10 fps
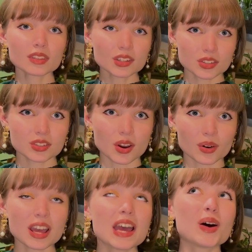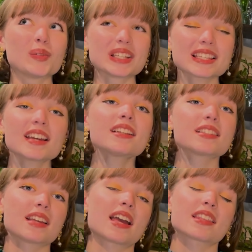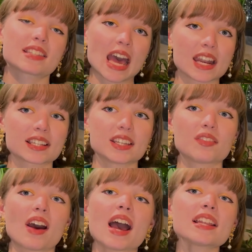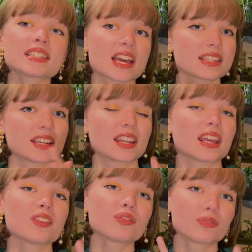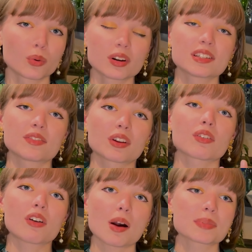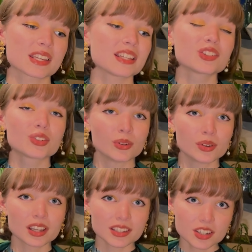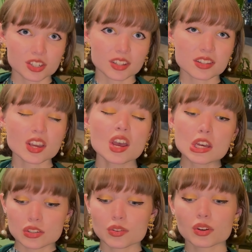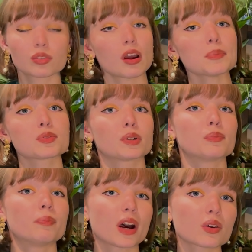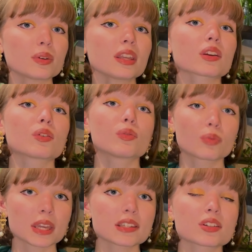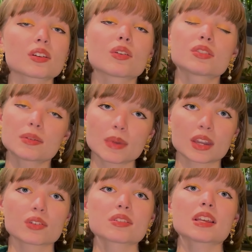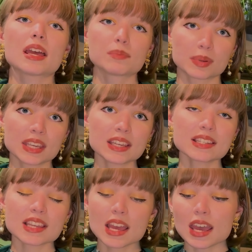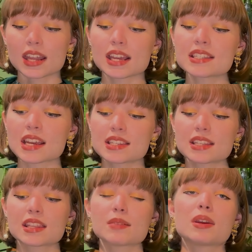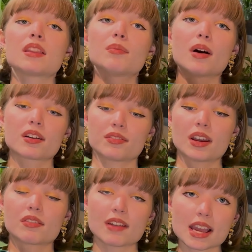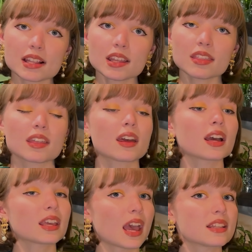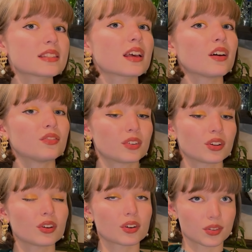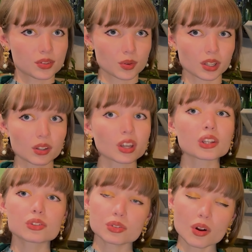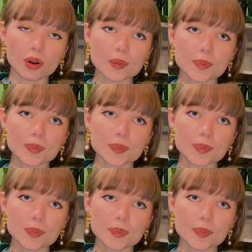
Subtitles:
So once I designed this additive, I tested it in 4 different crops in 2 conditions. So the crops were buckwheat, wheat, tomatoes, and peas, and I tested them in the modified regolith against a fertile earth soil control.